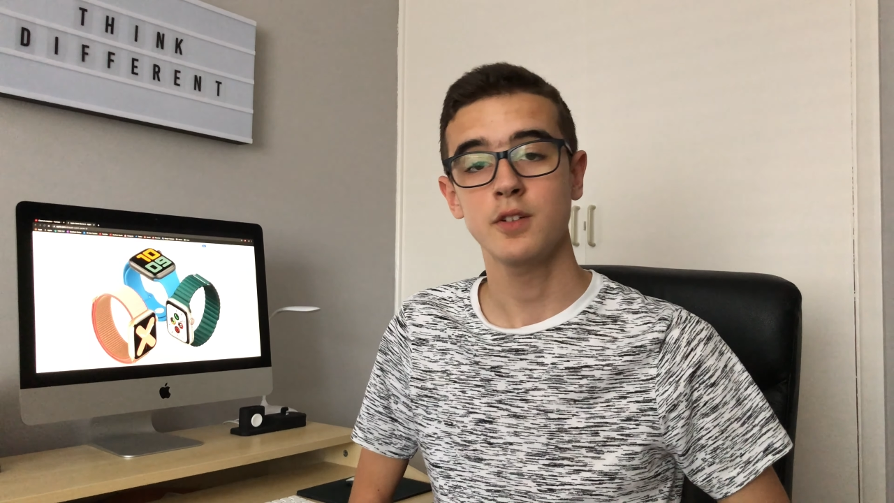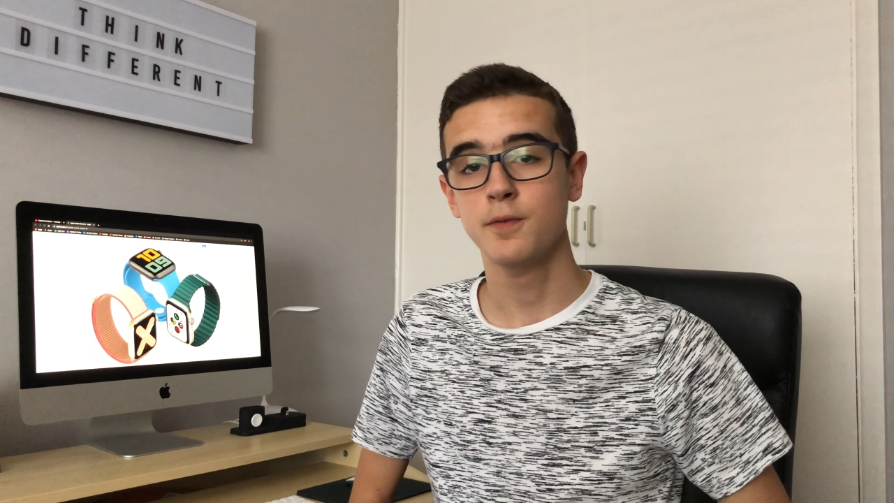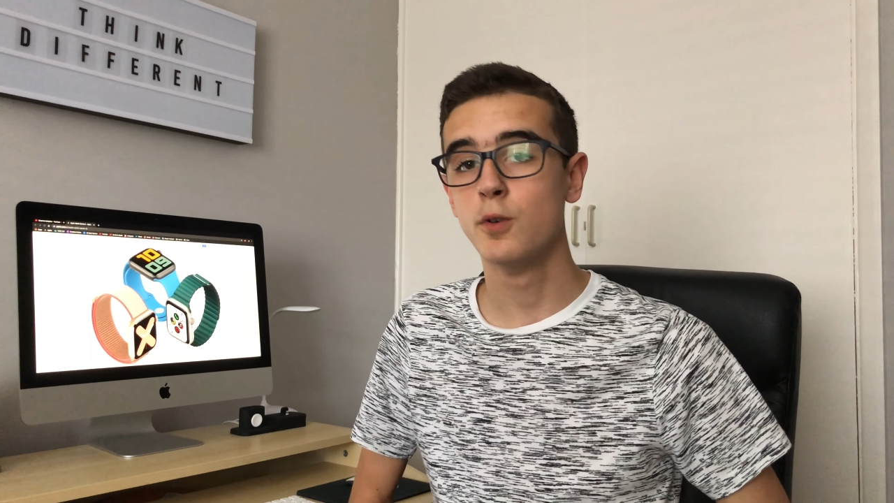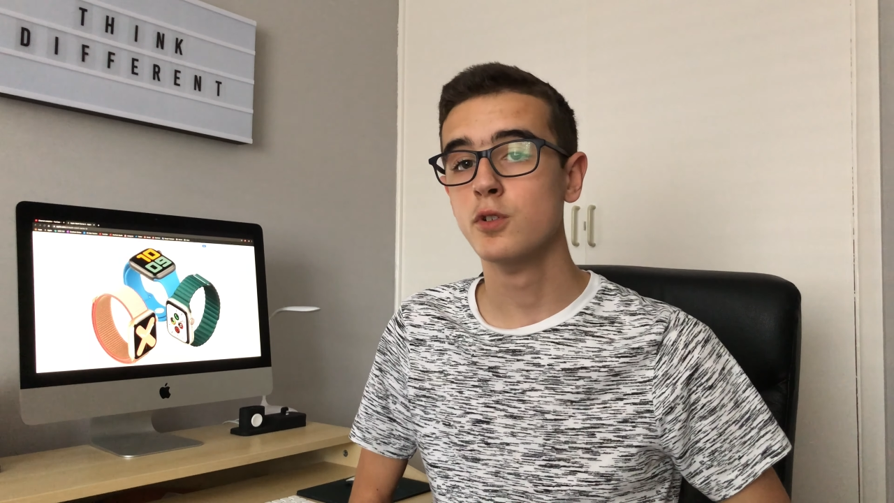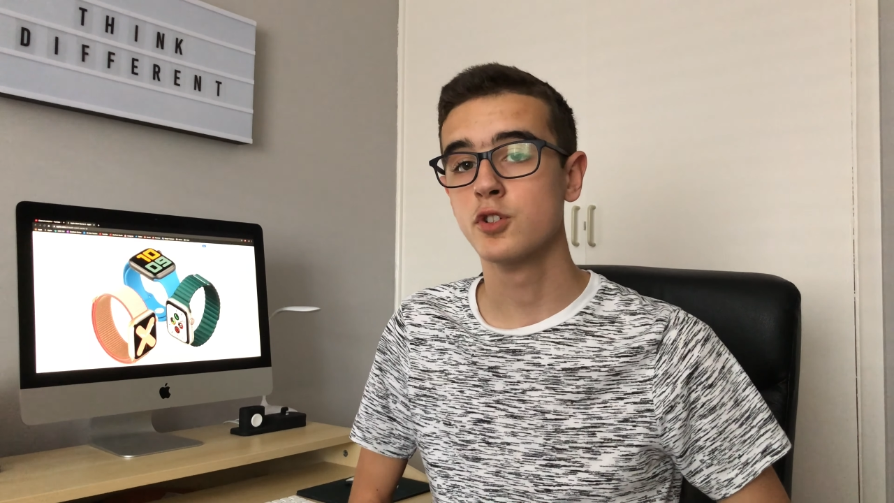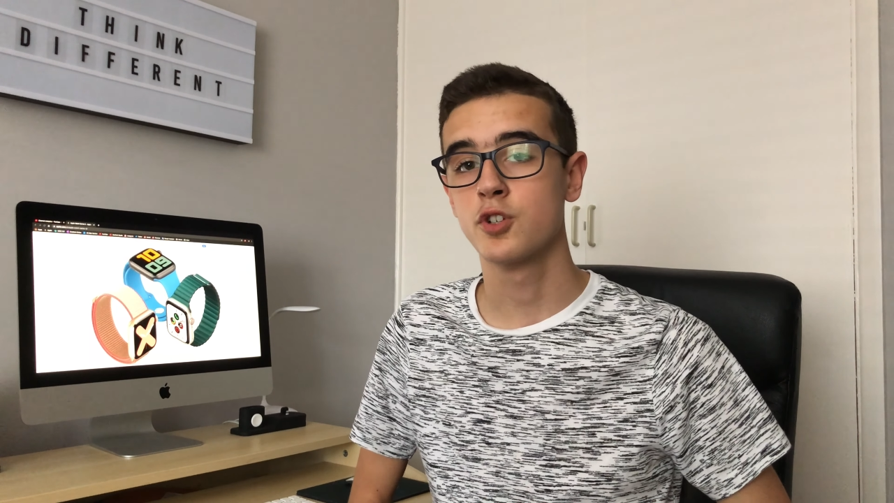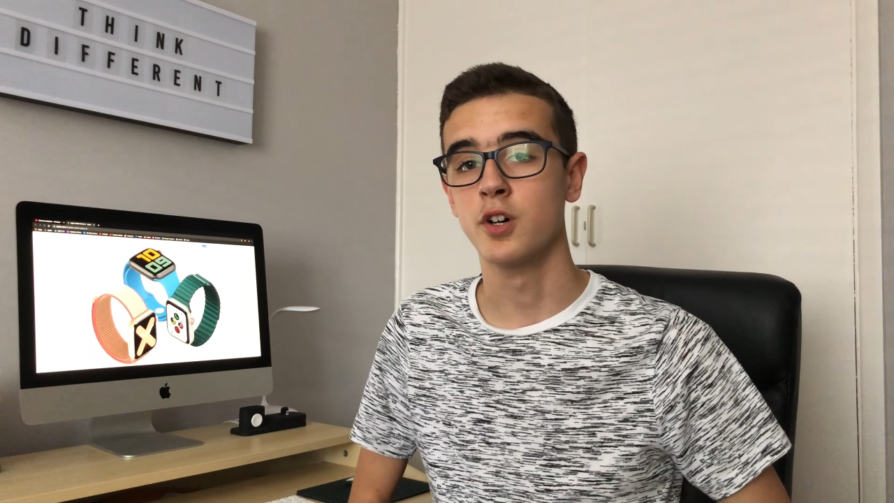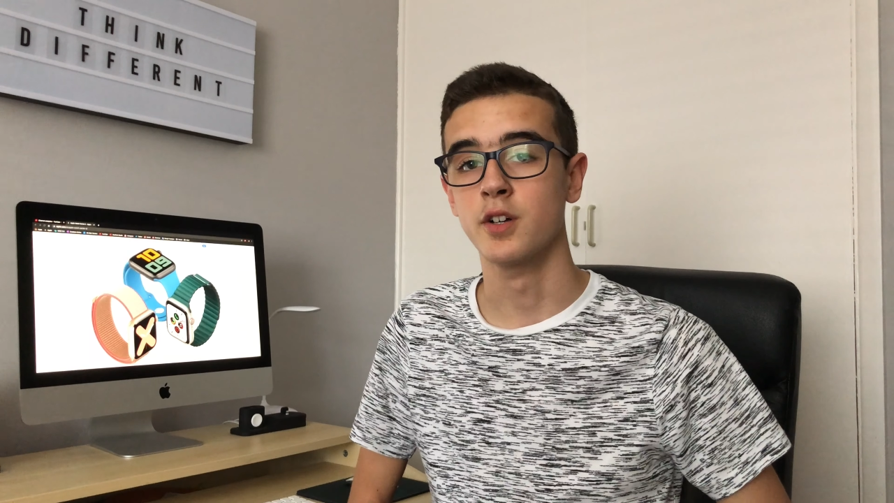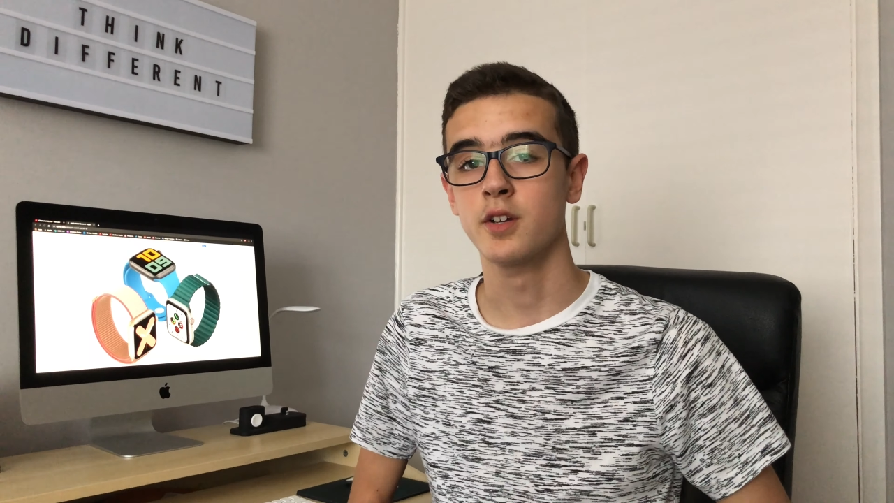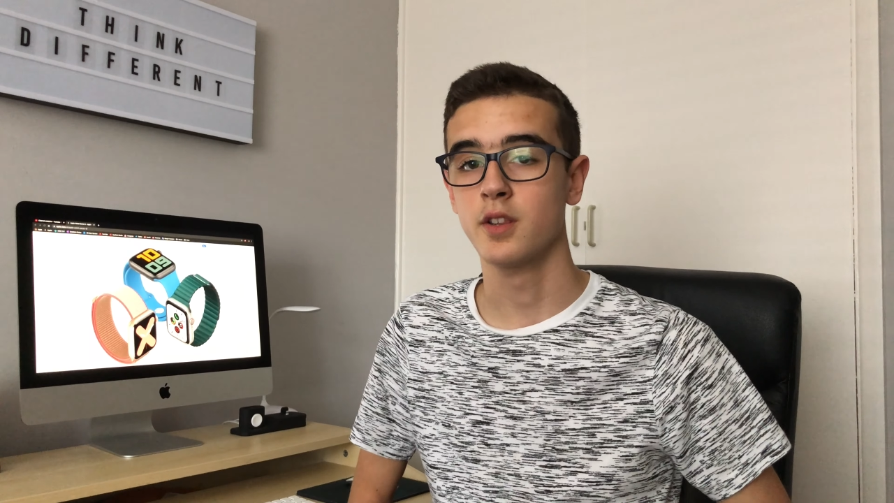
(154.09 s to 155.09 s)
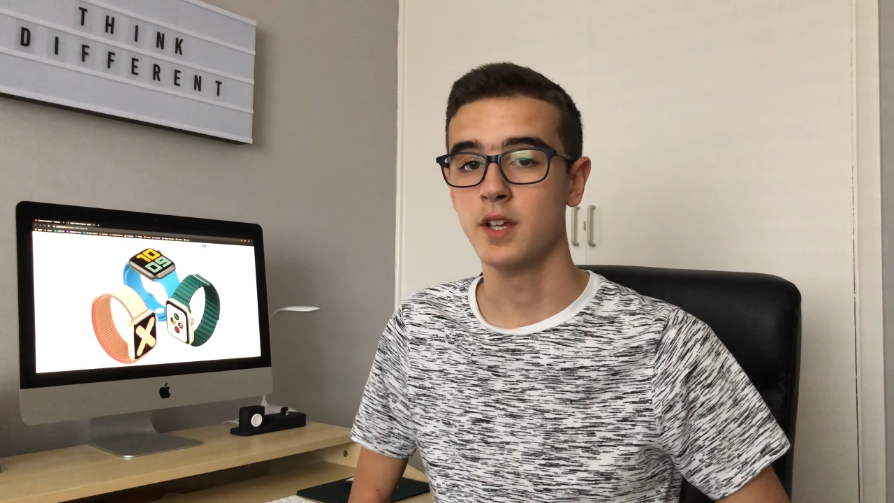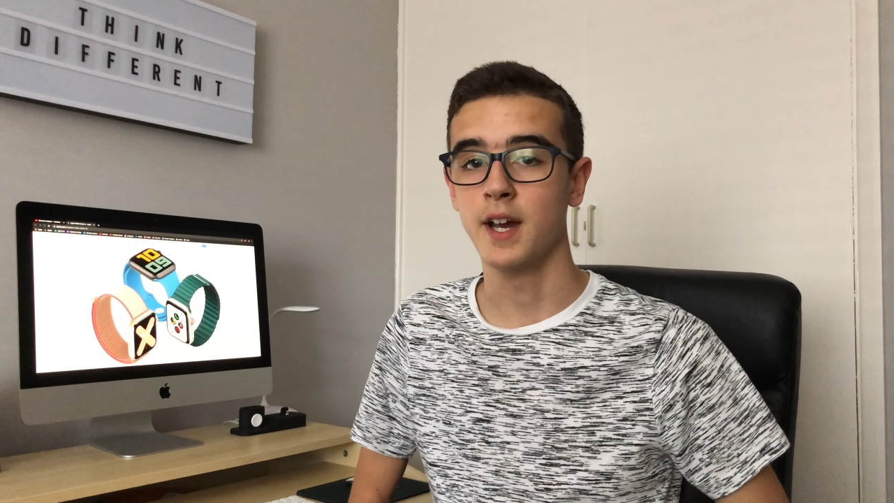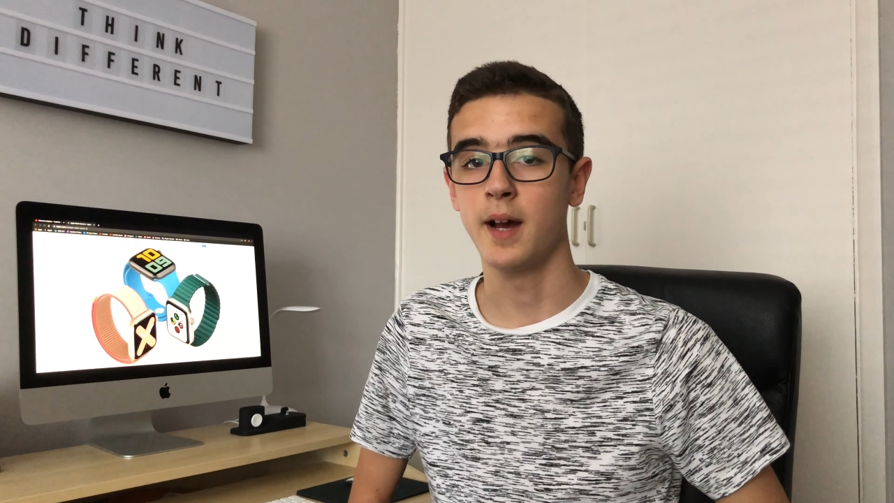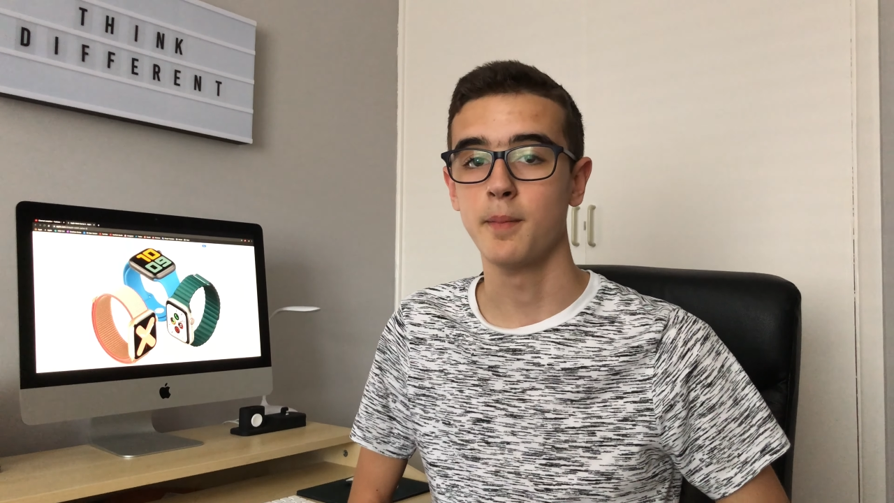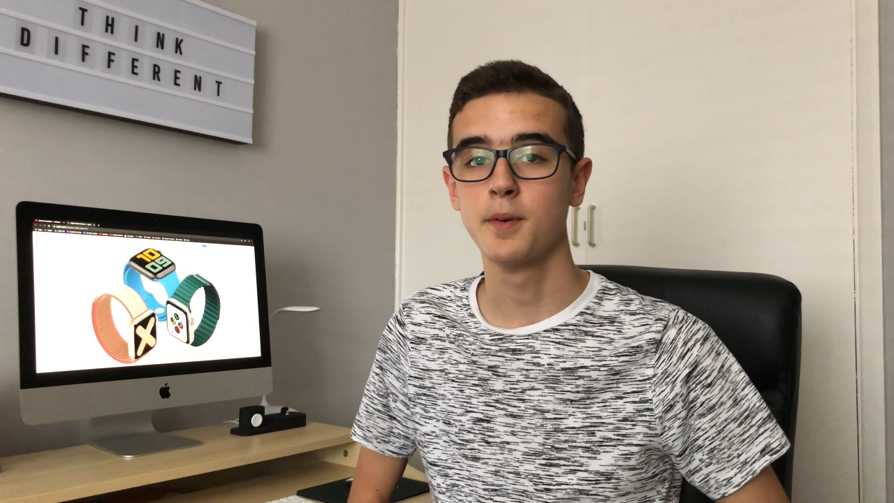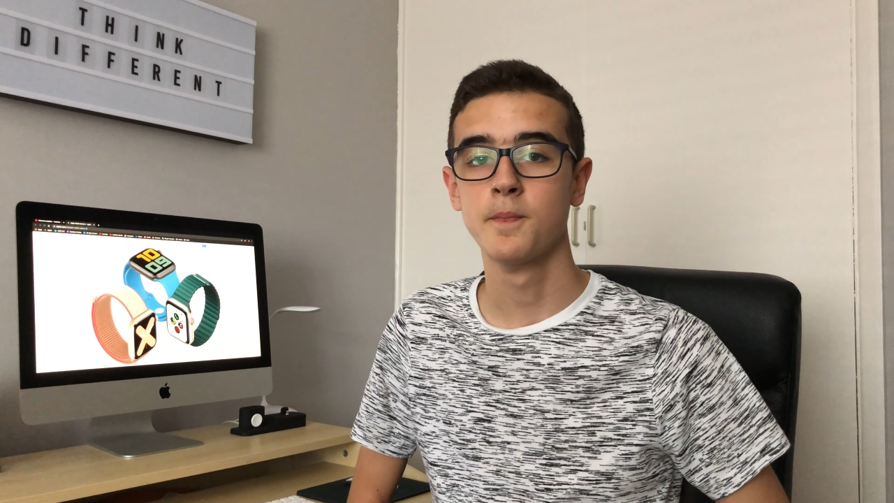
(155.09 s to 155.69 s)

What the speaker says: force shut the app.